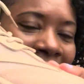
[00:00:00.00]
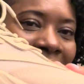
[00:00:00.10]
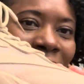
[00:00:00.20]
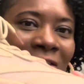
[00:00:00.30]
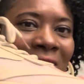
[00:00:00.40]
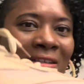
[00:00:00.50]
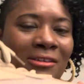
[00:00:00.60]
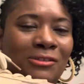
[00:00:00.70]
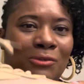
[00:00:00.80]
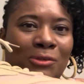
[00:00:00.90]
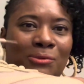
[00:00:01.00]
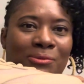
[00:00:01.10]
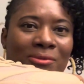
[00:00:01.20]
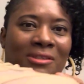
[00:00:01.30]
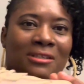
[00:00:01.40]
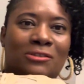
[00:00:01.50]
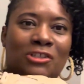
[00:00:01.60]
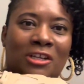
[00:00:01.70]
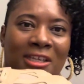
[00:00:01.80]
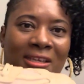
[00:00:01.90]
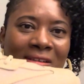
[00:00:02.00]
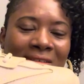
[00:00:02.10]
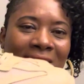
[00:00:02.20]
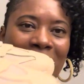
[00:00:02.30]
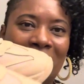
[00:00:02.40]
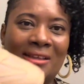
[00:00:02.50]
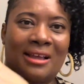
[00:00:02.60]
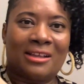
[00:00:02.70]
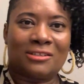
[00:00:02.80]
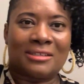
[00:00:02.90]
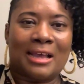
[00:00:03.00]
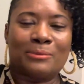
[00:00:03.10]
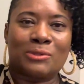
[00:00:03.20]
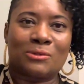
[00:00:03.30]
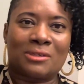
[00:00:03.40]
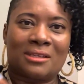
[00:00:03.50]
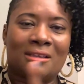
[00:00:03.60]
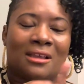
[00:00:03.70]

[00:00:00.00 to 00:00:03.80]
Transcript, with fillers: i just think they're so cute the little chunky heels and everything i just absolutely